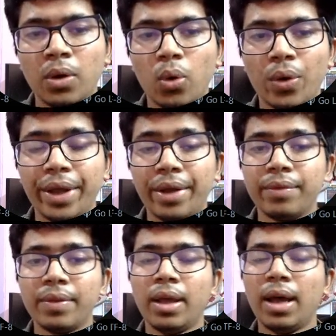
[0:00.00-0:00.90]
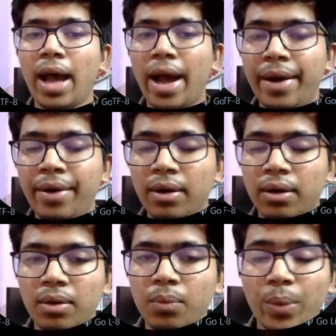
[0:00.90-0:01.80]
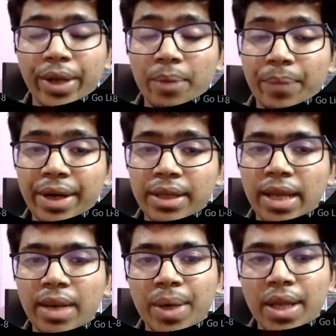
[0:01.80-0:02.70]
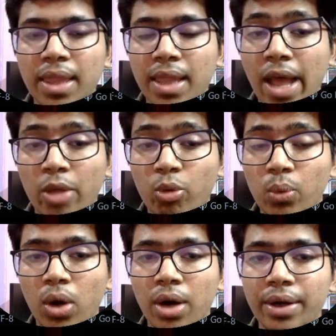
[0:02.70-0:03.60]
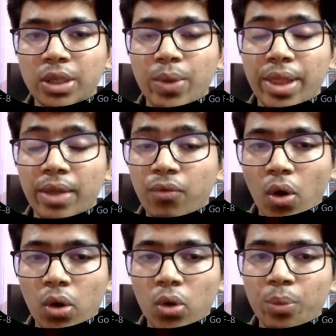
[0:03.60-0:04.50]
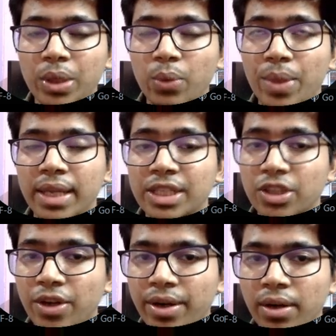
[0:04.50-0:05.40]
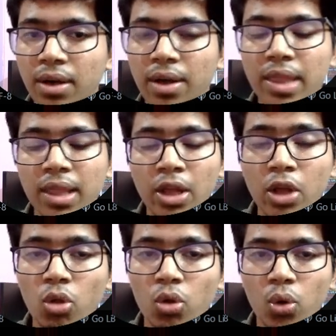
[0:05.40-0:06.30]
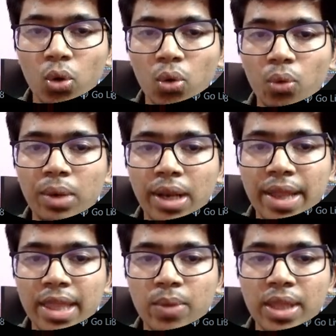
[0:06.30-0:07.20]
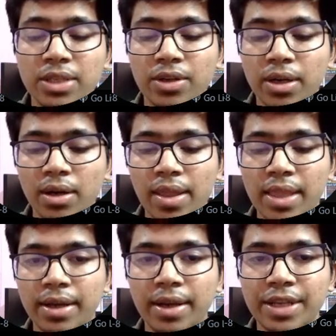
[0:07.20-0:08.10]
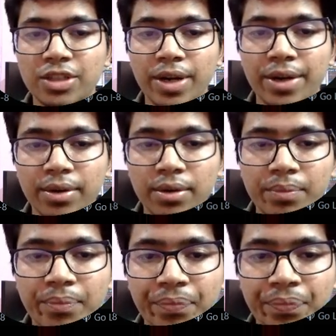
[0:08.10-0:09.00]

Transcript: Okay, and we can print the elements as we want using for loop, using iterator class. So let's use the iterator class here. Iterator